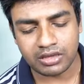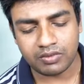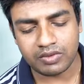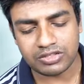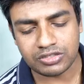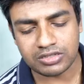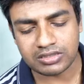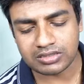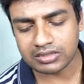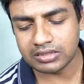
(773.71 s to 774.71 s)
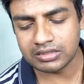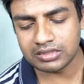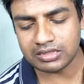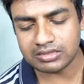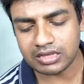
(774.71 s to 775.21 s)
When Jesus heard
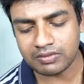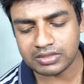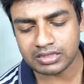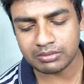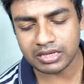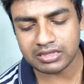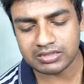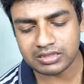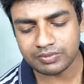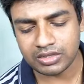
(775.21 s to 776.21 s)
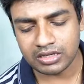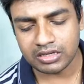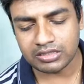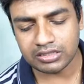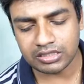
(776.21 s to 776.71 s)
this, he was amazed.
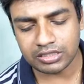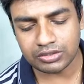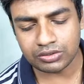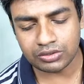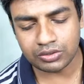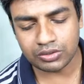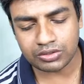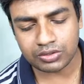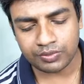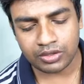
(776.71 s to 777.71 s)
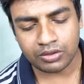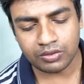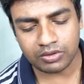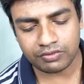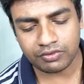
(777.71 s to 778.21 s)
Turning to those who
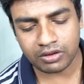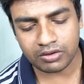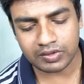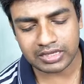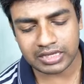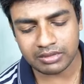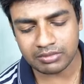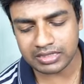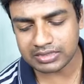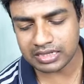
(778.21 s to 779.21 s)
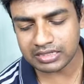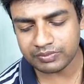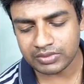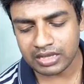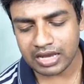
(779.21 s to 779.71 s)
were following him, he said,
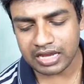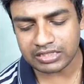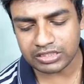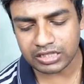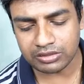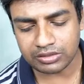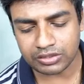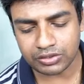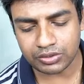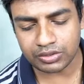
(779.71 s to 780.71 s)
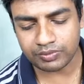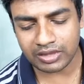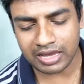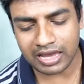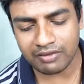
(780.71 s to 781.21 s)
I tell you the truth,
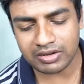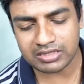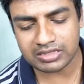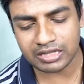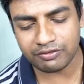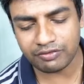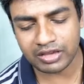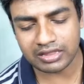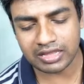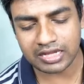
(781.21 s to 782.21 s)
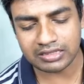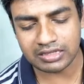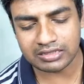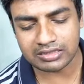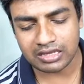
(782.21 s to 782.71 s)
I haven't seen faith like
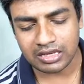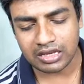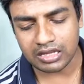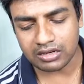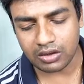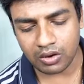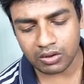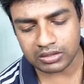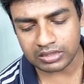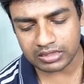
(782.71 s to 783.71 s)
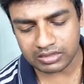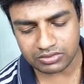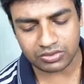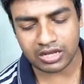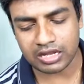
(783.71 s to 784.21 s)
this in all the
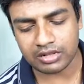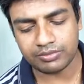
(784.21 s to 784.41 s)
Israel.